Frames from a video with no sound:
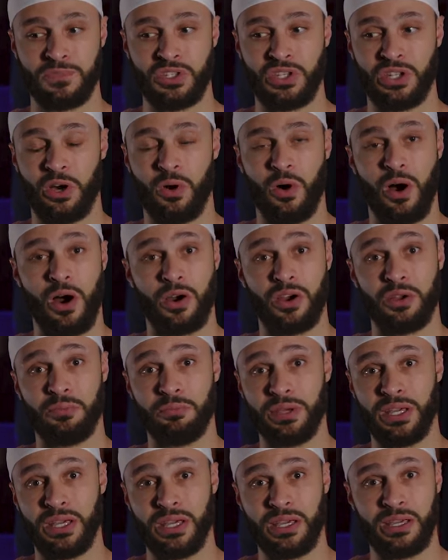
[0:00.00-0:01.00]
You know,
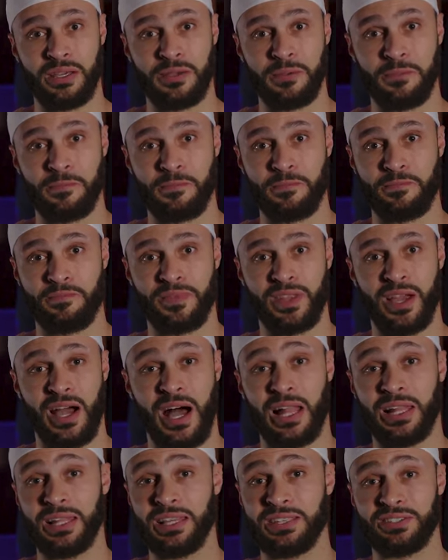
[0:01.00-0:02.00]
R&B.
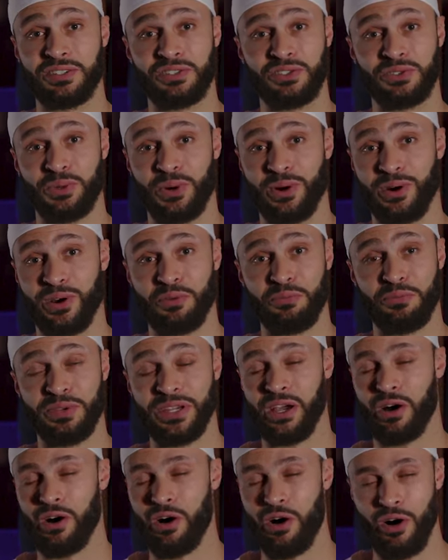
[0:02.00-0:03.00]
I'll listen to
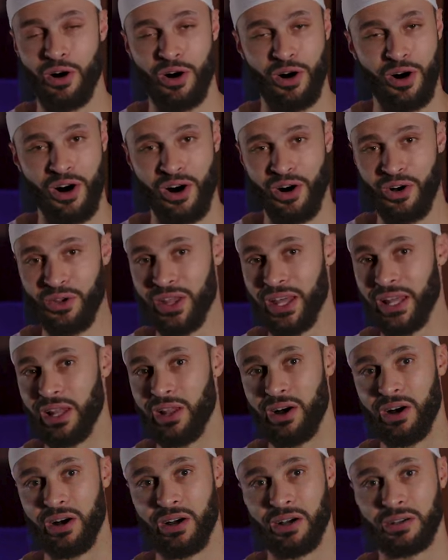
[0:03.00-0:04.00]
R&B all day
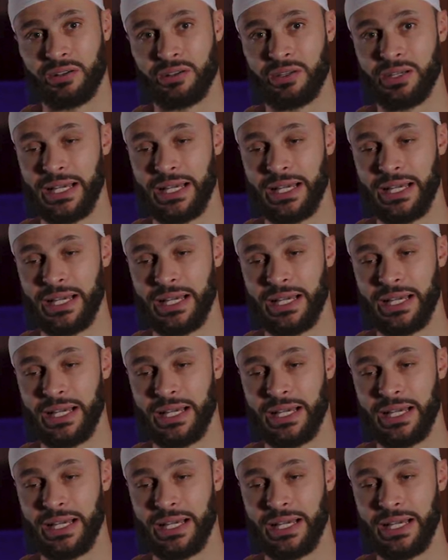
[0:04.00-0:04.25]
long.